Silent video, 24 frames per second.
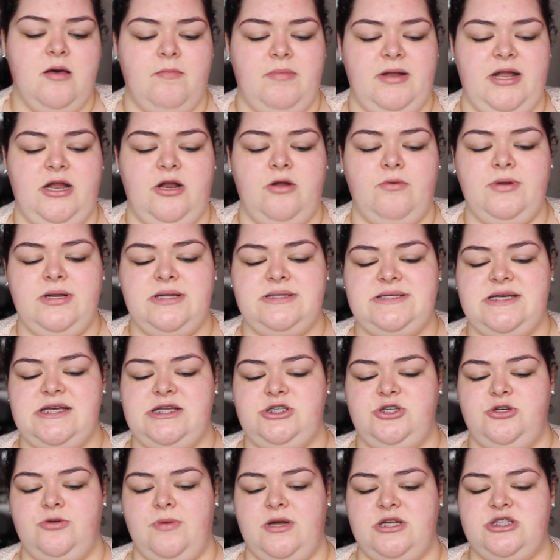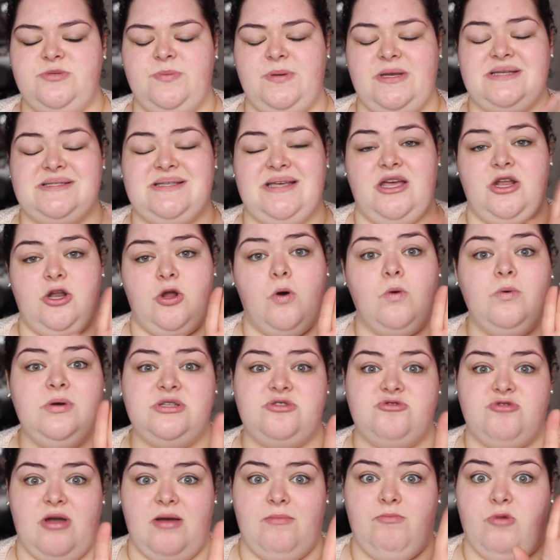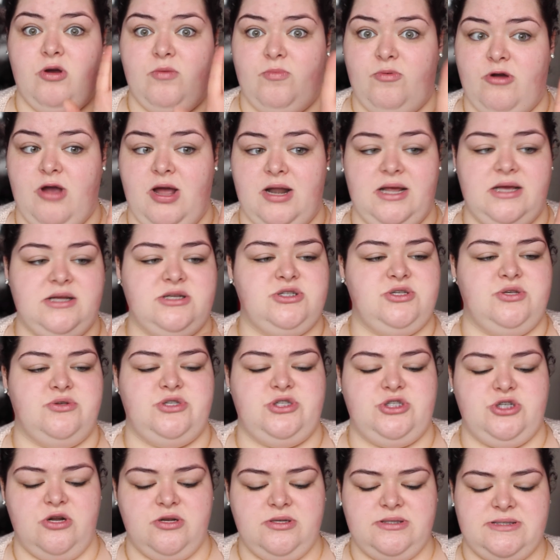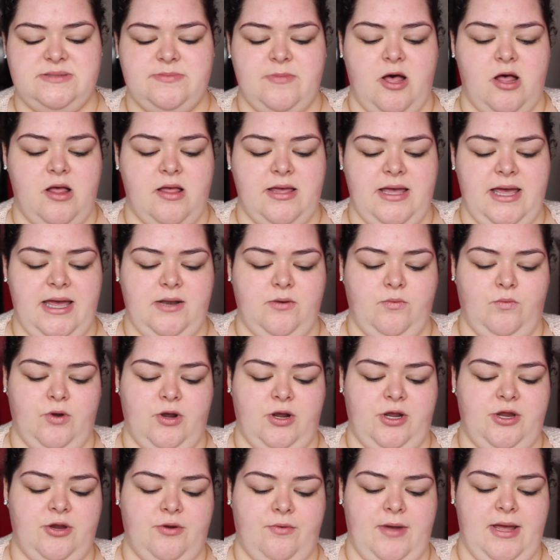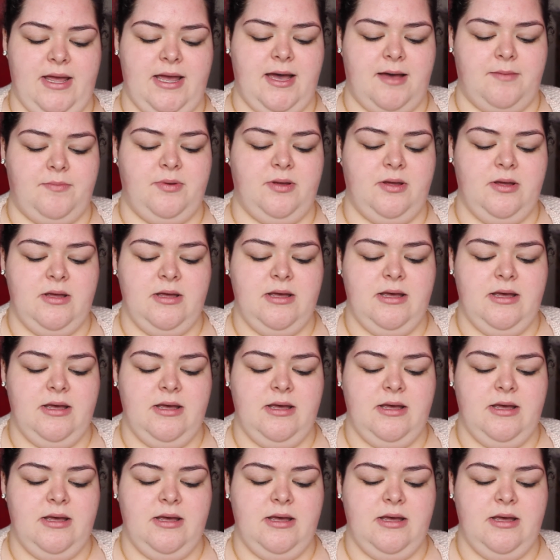But I don't want to take too much because I can always grab more product. So start small and work your way up.